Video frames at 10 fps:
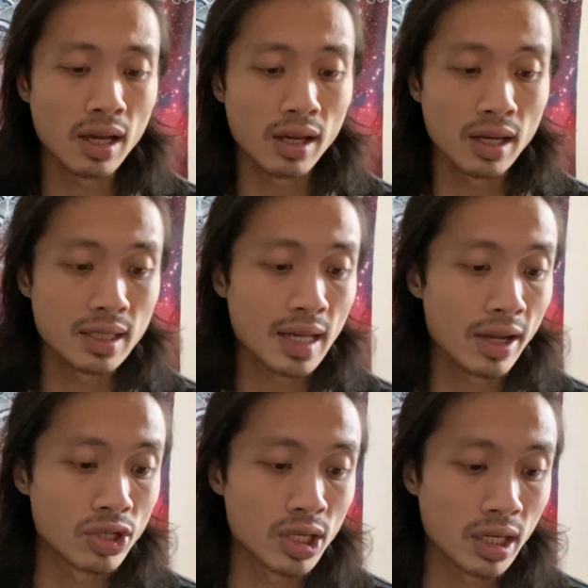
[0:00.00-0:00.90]
uh, a,
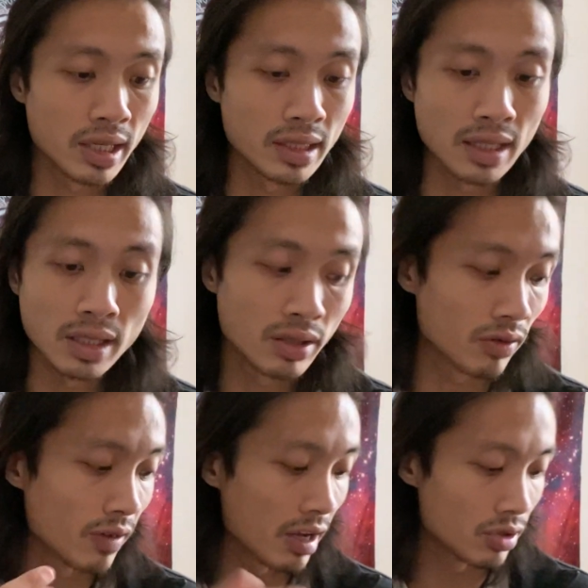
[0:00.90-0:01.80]
Sagittarian in and
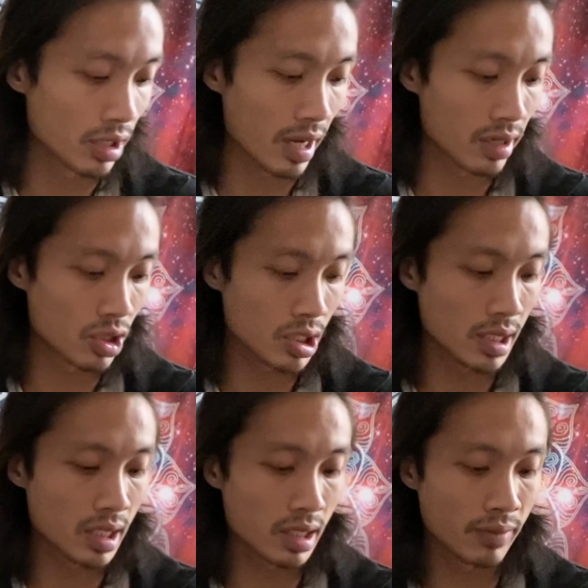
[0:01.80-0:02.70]
around your energy
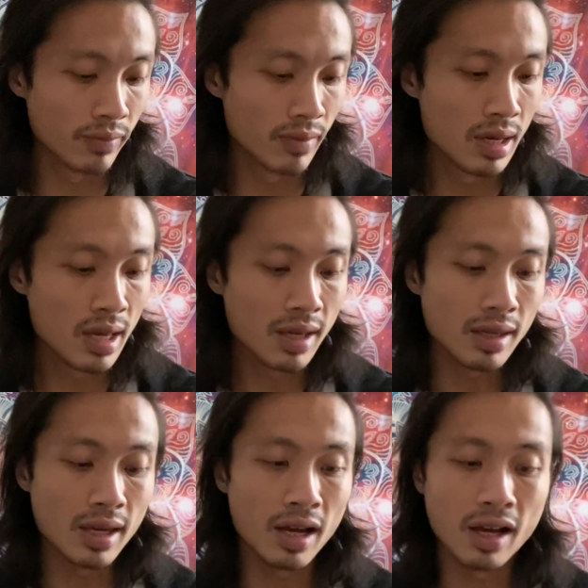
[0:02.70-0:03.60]
here.
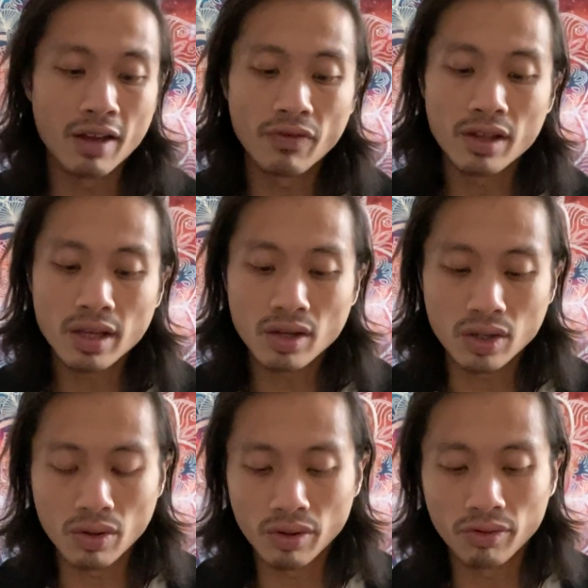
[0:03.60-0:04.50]
Yeah, I feel like you're
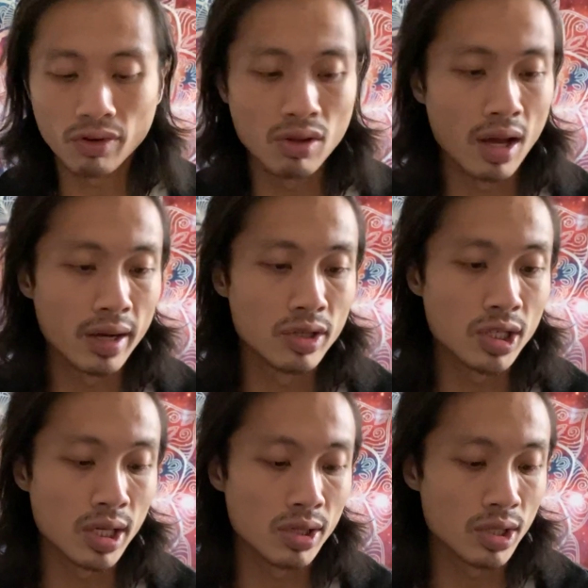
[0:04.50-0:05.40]
going through a lot of
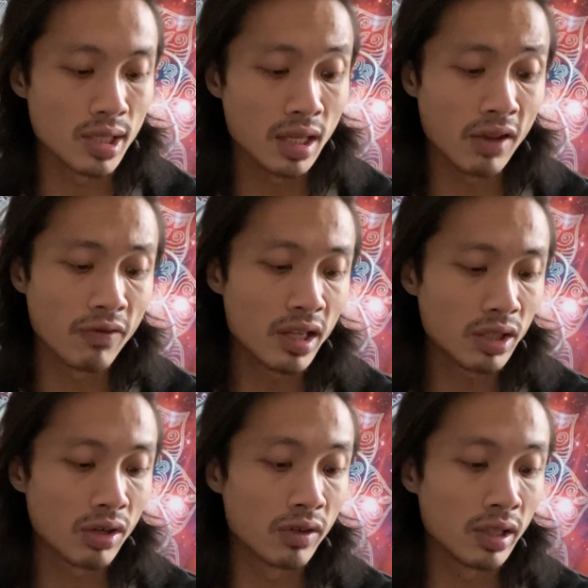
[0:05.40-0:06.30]
changes and I feel
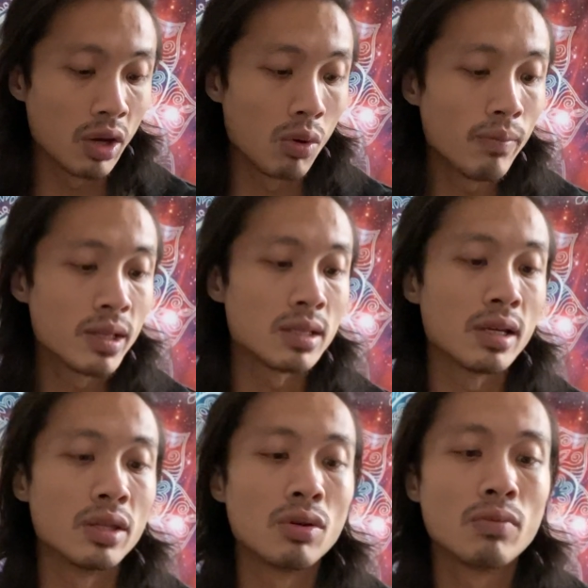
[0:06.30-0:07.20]
like you're really open to
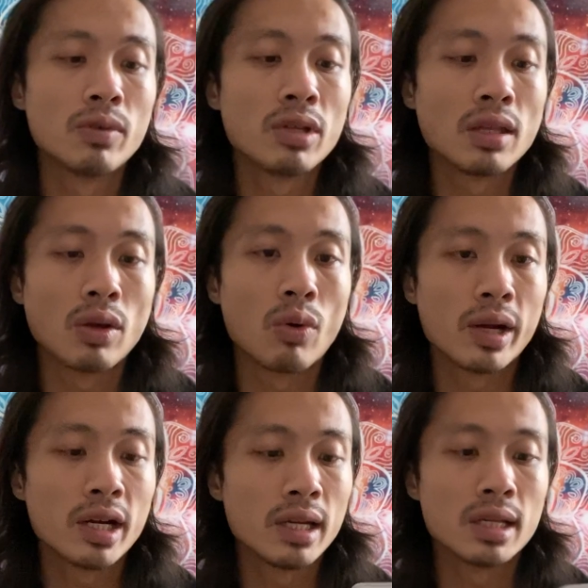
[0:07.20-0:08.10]
it. New Moon in
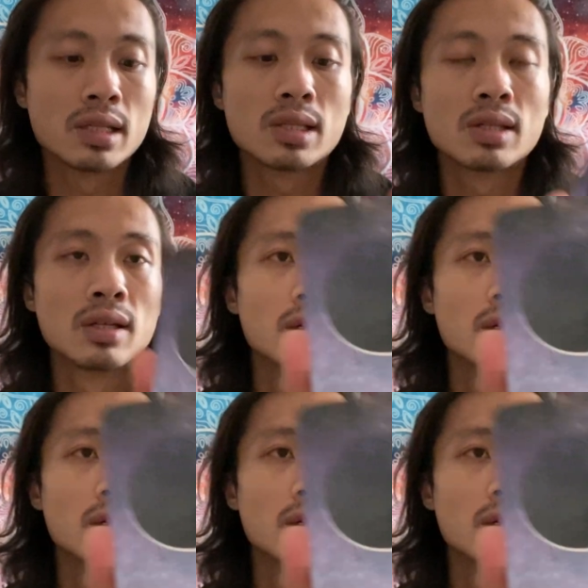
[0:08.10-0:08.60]
Aquarius